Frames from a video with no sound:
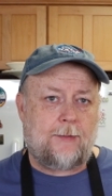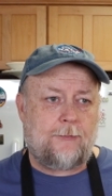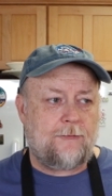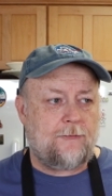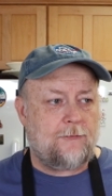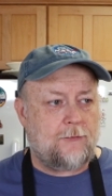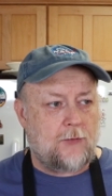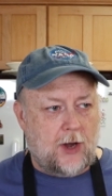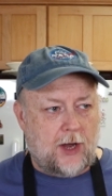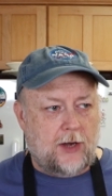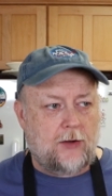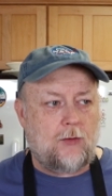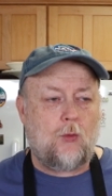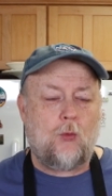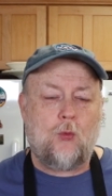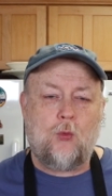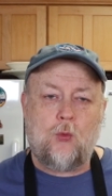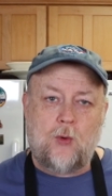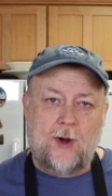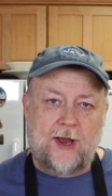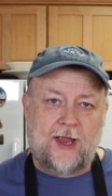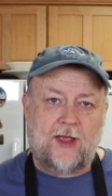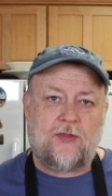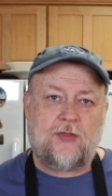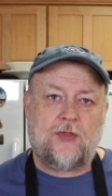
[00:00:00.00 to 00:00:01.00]
up front
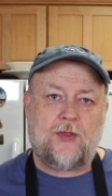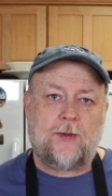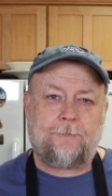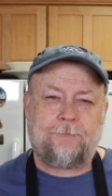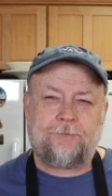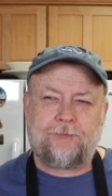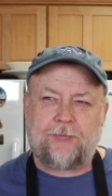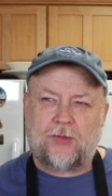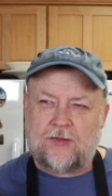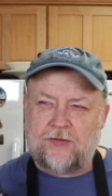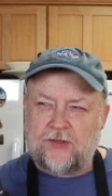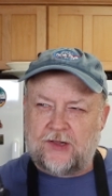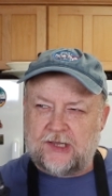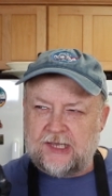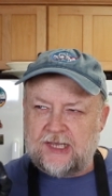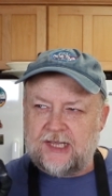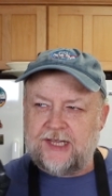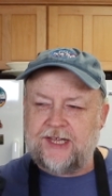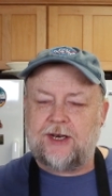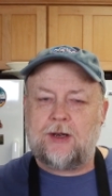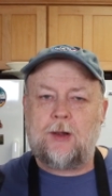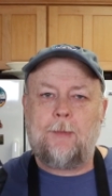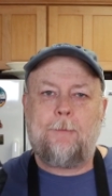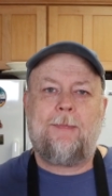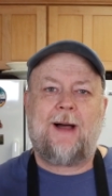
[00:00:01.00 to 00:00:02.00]
with the
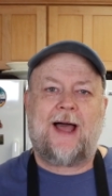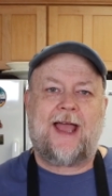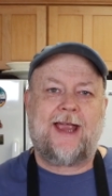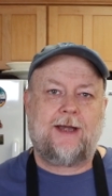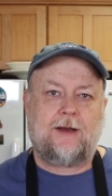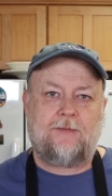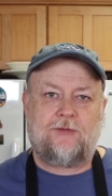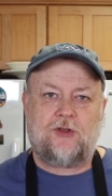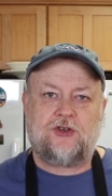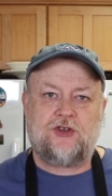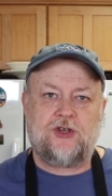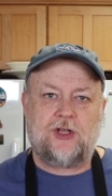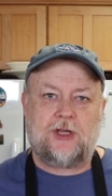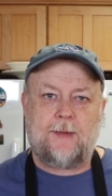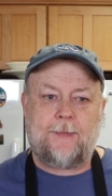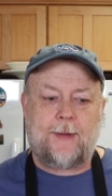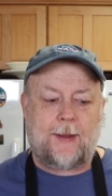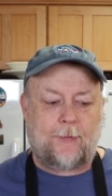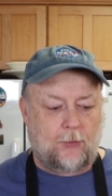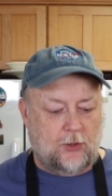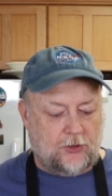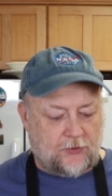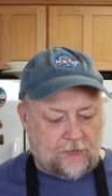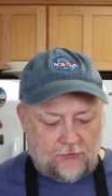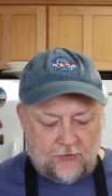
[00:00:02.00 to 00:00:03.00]
little bite of the chili
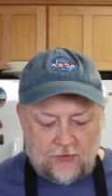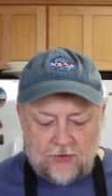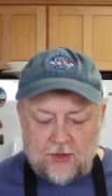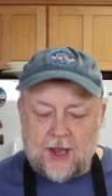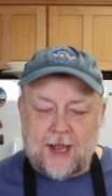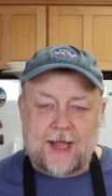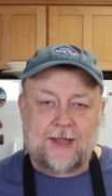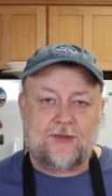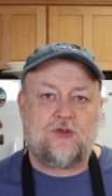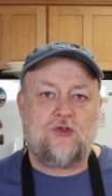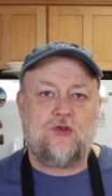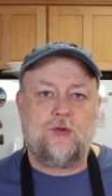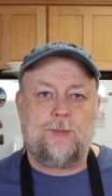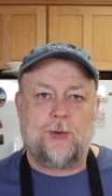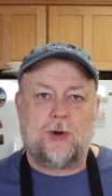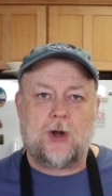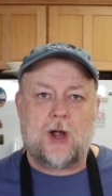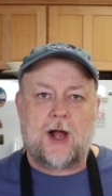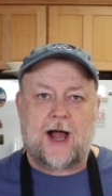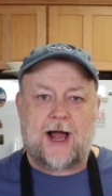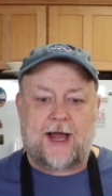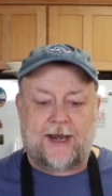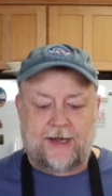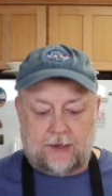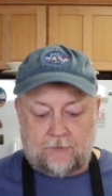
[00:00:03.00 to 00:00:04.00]
pepper. It's not super
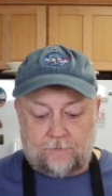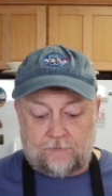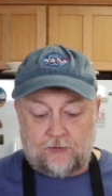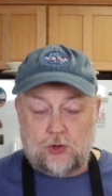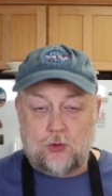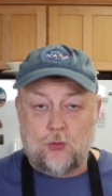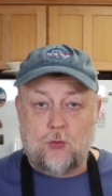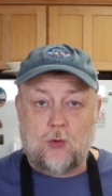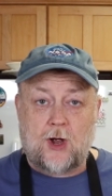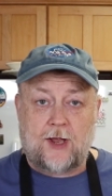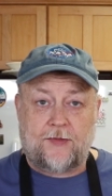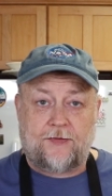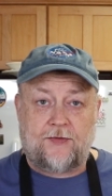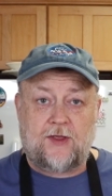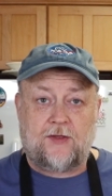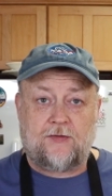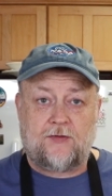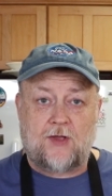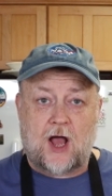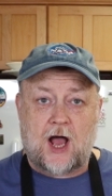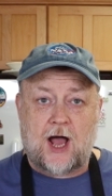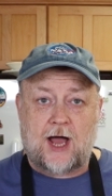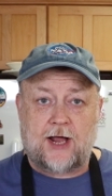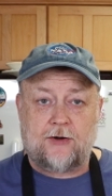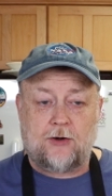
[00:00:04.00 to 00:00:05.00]
hot. If you want
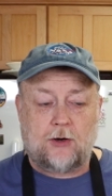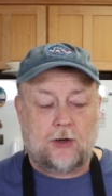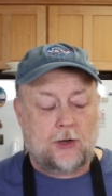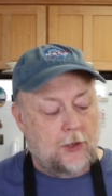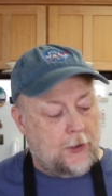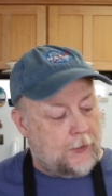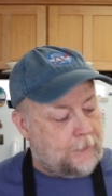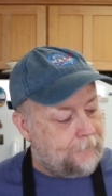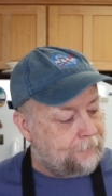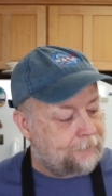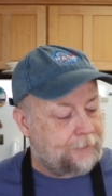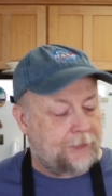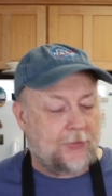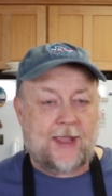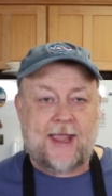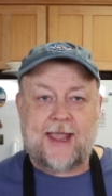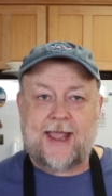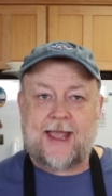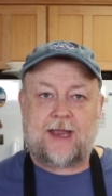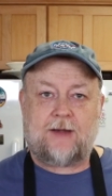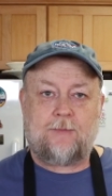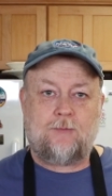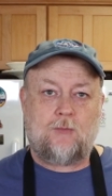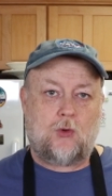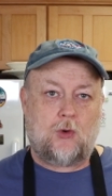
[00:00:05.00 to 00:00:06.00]
this hotter,
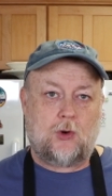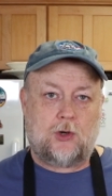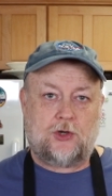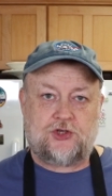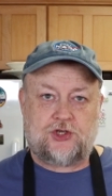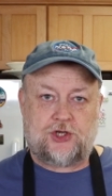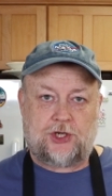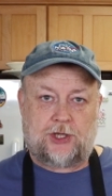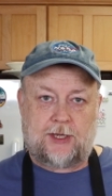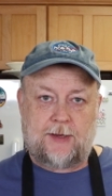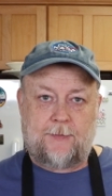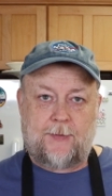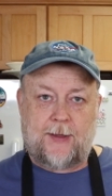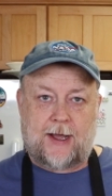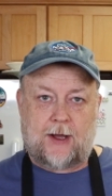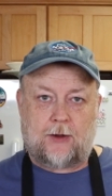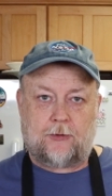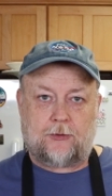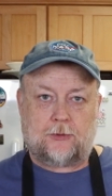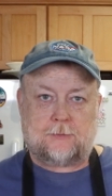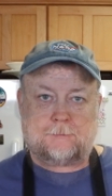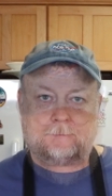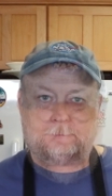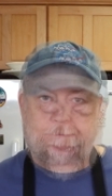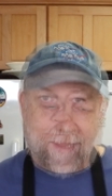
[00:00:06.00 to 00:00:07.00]
add more chili
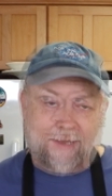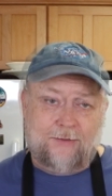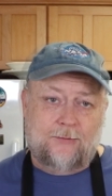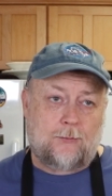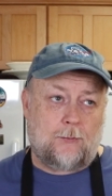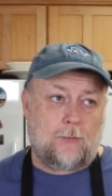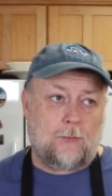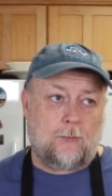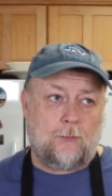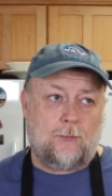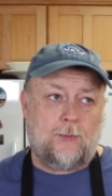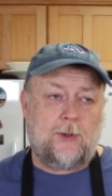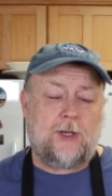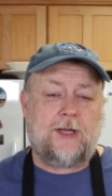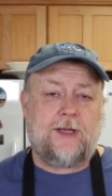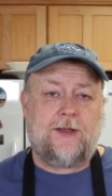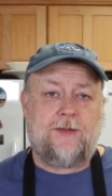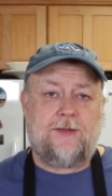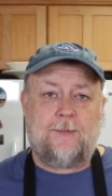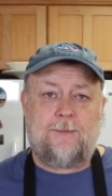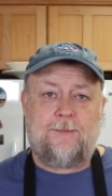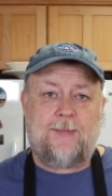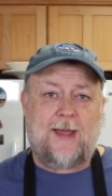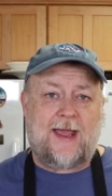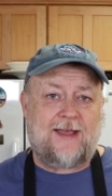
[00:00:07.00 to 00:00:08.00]
powder. And
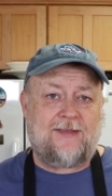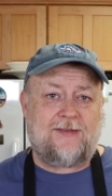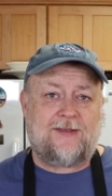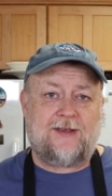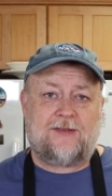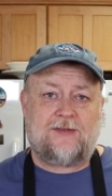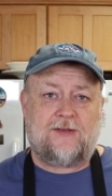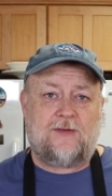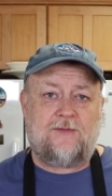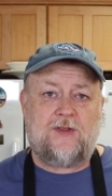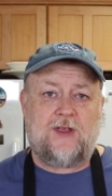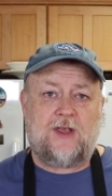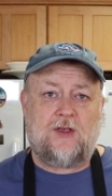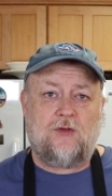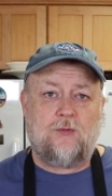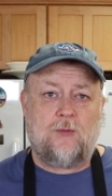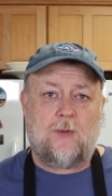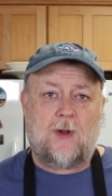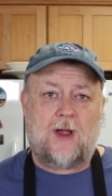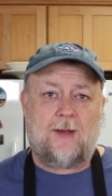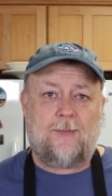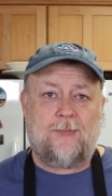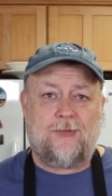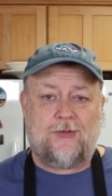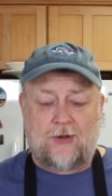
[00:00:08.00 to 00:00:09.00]
really the basics of these
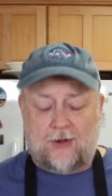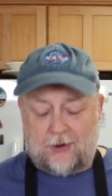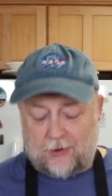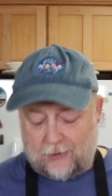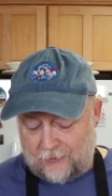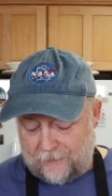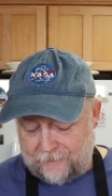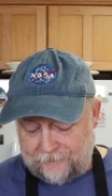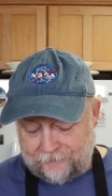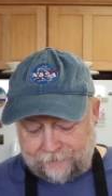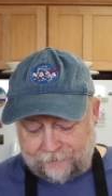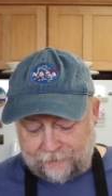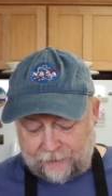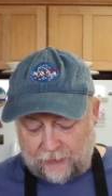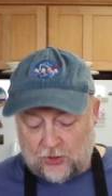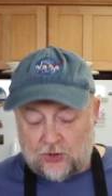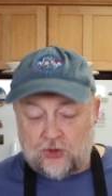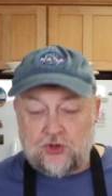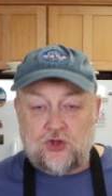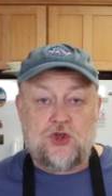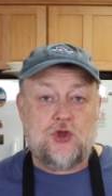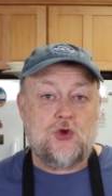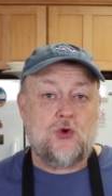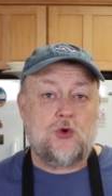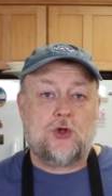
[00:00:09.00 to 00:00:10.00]
rubs are,
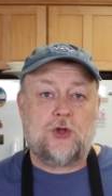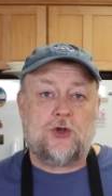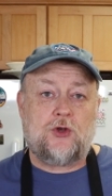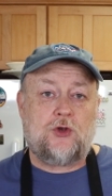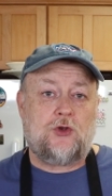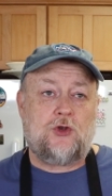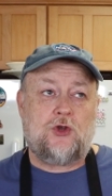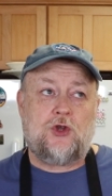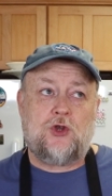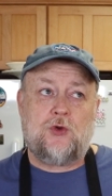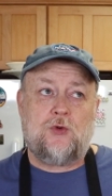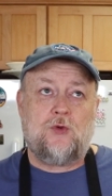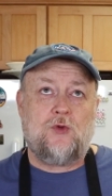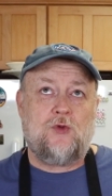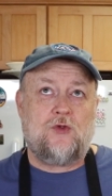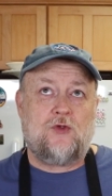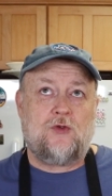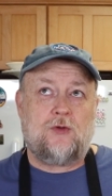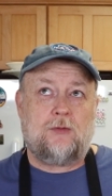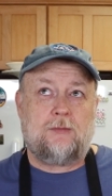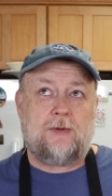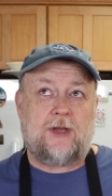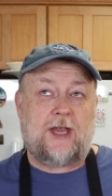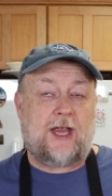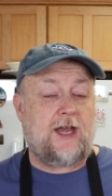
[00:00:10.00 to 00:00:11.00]
you can
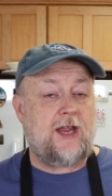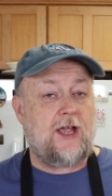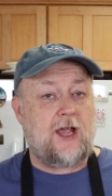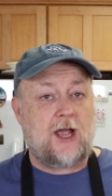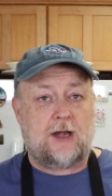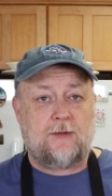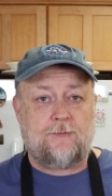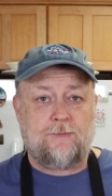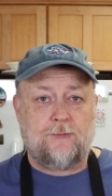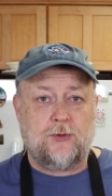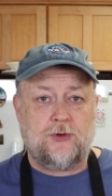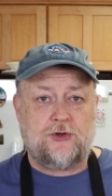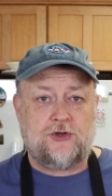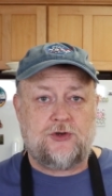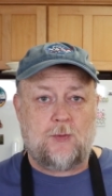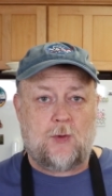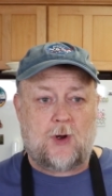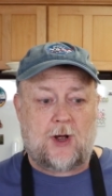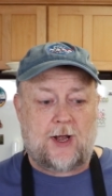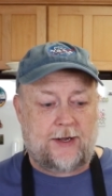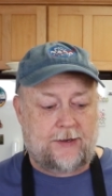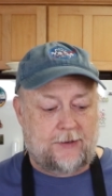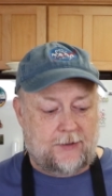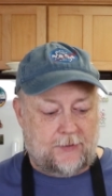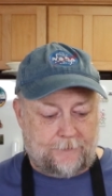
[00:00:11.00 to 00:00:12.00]
use any kind of fruit you
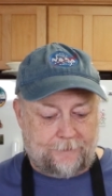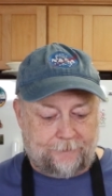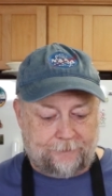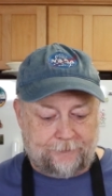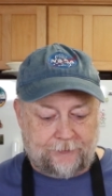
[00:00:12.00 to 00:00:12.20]
want,